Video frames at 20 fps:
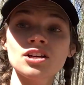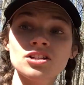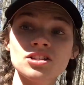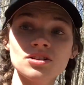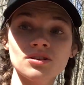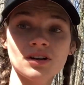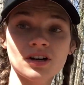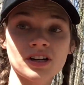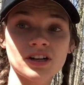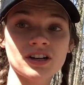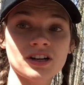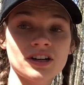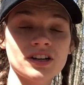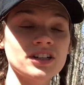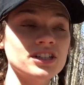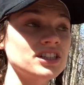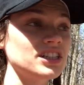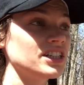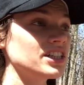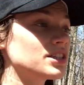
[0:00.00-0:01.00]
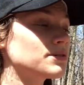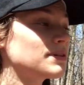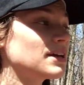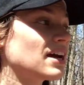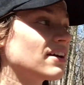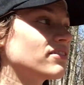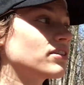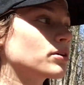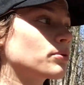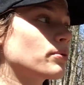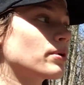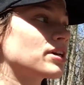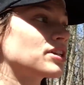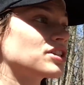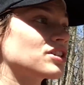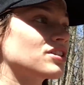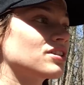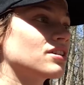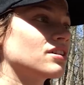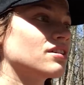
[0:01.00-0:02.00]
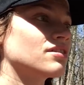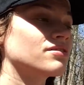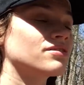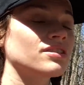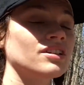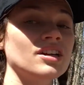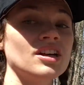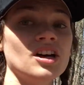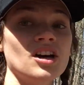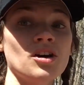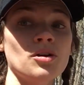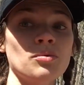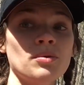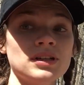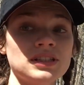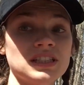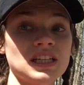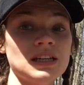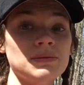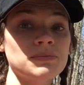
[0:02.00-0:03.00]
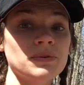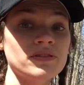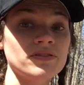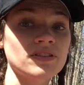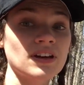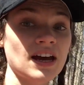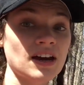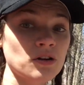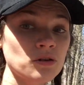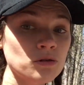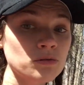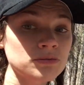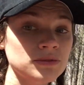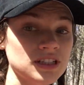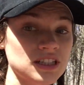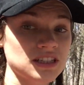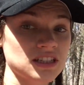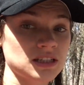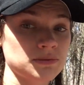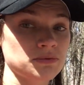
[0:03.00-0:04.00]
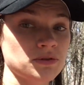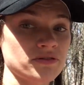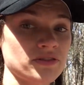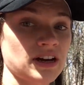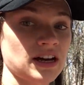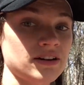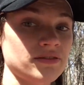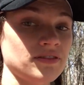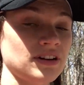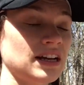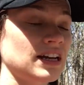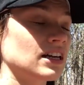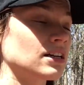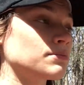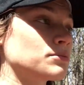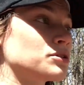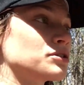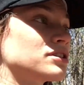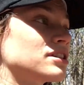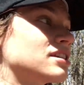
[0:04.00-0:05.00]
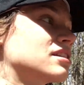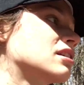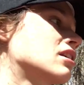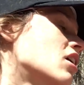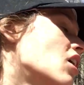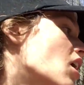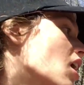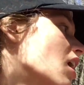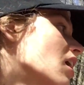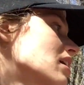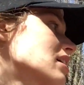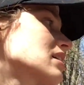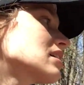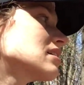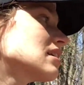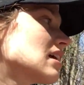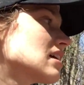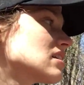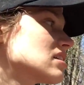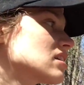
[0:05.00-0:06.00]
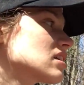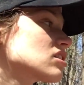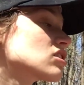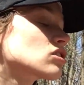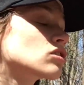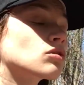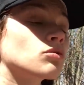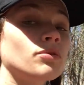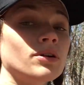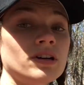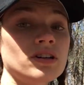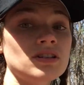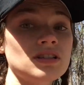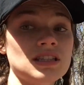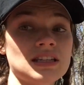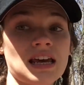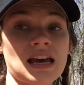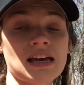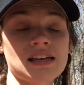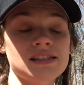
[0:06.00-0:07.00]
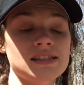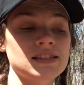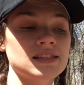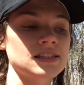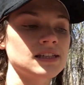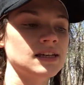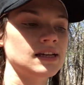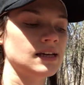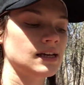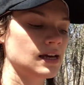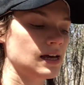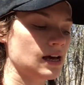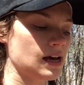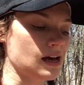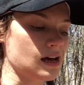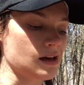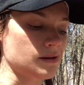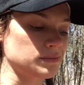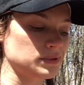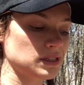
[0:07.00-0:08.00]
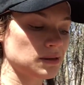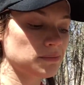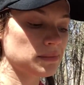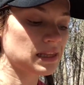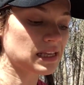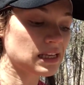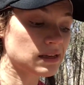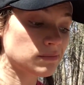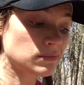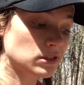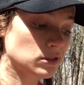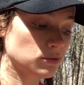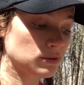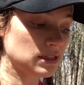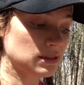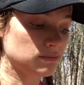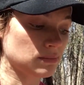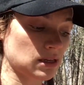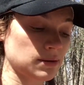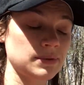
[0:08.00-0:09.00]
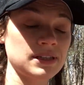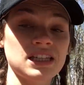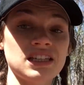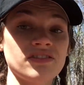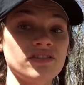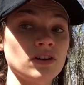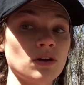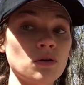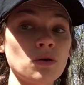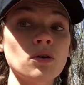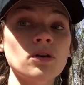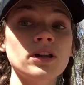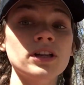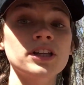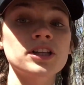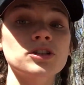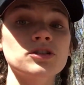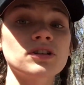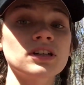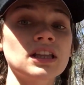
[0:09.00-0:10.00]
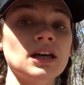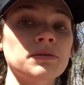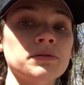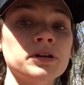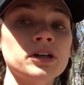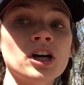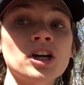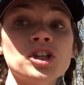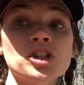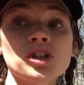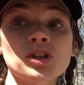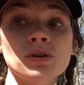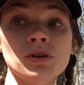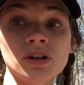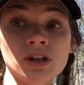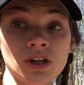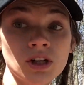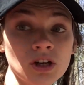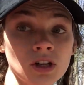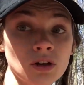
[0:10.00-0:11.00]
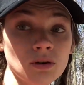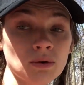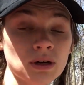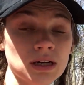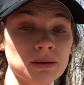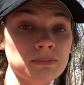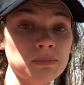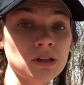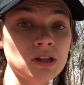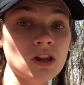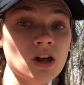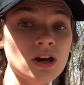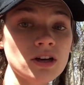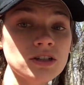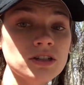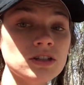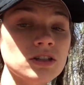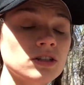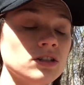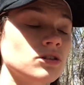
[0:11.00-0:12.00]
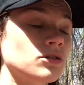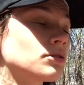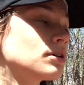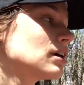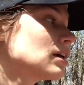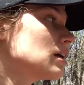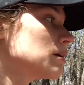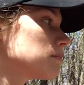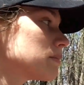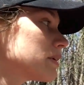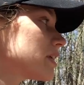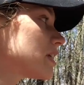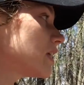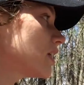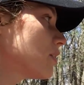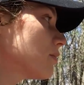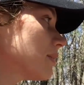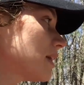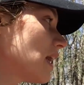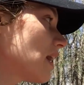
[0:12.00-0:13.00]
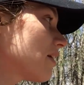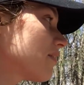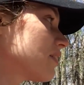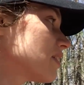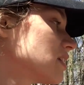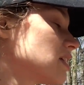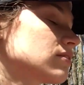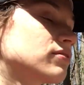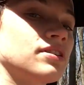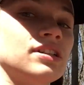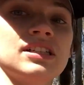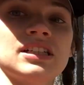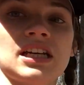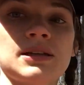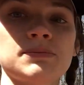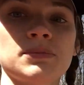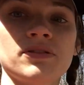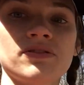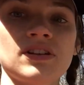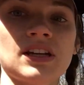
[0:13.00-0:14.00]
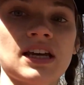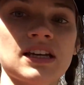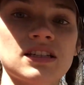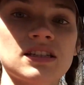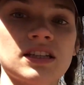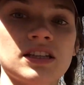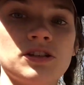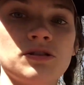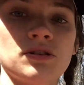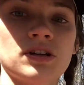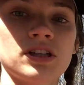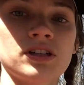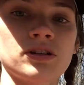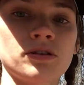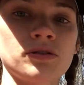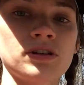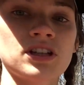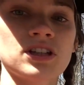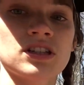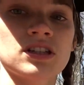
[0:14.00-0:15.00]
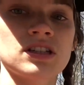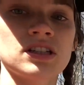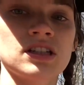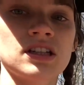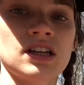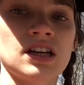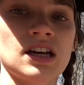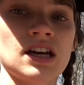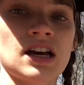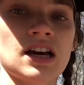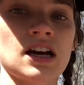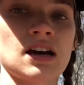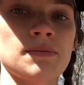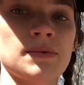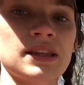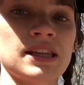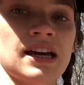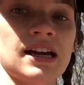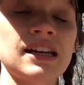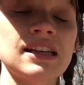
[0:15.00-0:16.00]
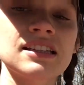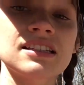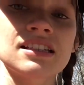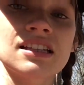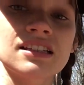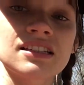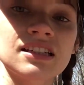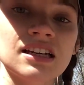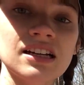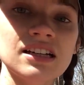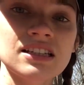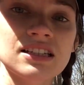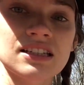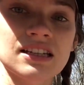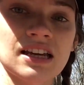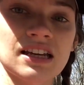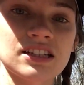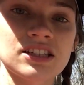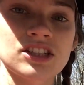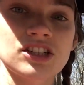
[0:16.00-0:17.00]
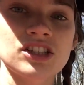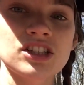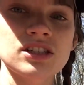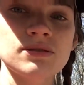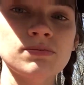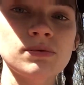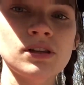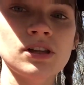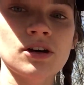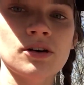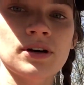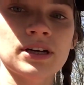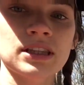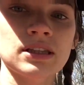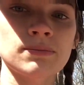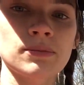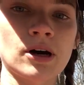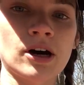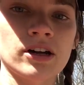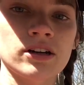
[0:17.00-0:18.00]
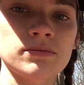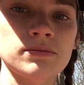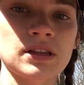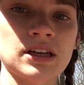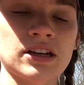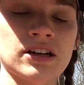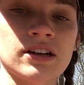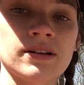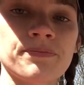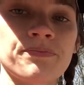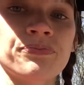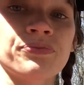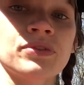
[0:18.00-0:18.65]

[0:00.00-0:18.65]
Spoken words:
So on our sheets, we have the question of what type of home does this provide for animals? Is it a hawk's nest, a squirrel's nest, something in between, maybe even a hole in a tree that we're not sure what it belongs to? But here we have a different type of nest that you can notice, and that is a duck's nest just below at the bottom there.